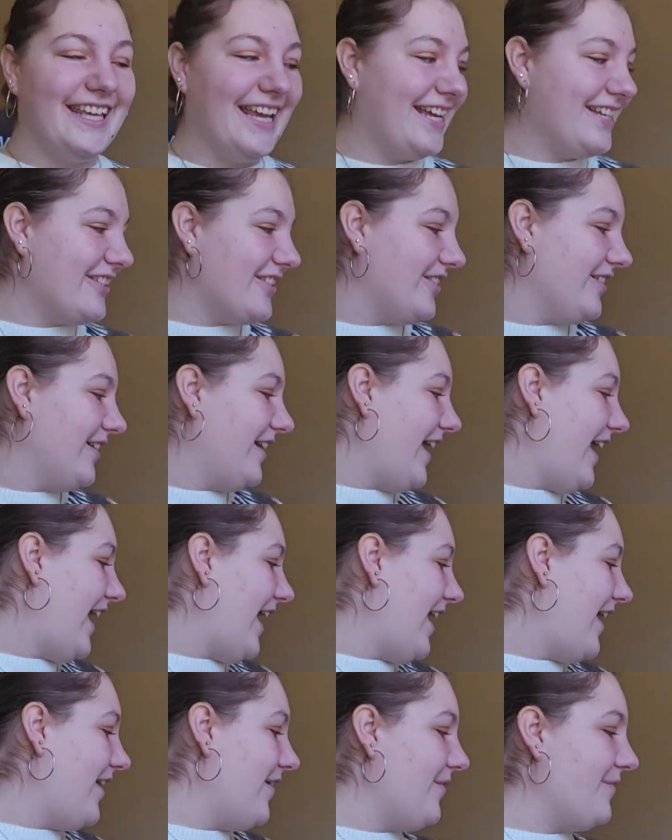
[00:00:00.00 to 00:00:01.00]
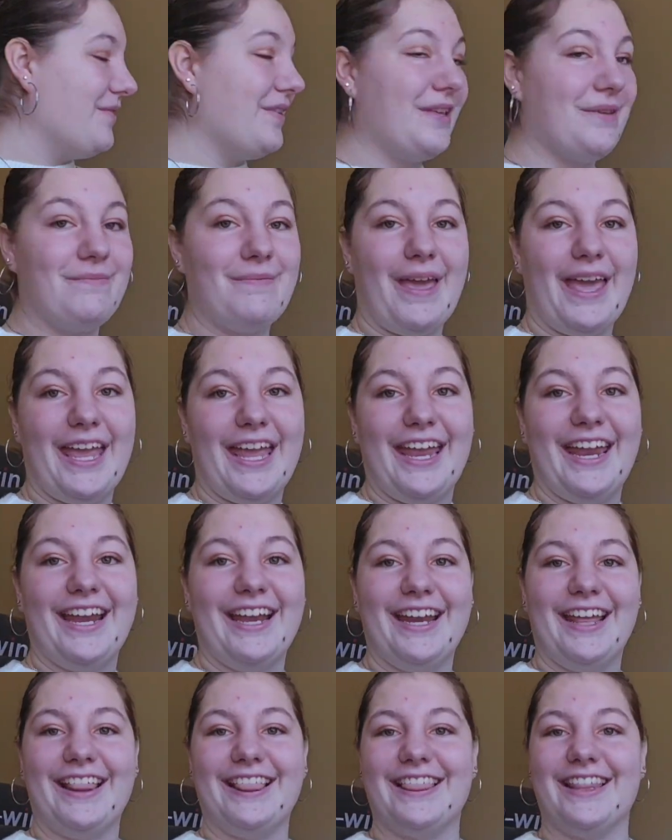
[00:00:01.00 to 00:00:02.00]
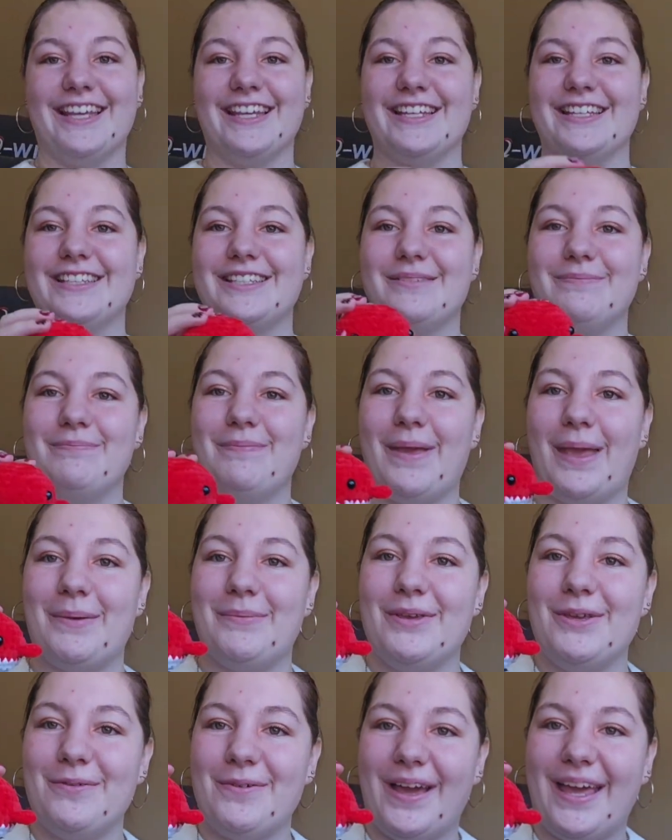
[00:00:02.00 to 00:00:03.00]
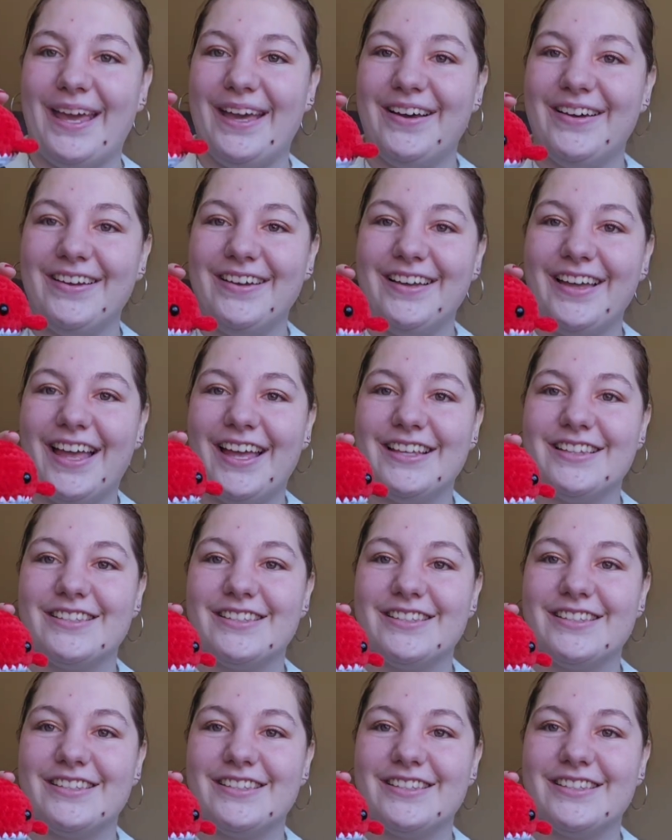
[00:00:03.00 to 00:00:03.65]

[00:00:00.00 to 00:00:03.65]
Yesterday, we made this baby whale,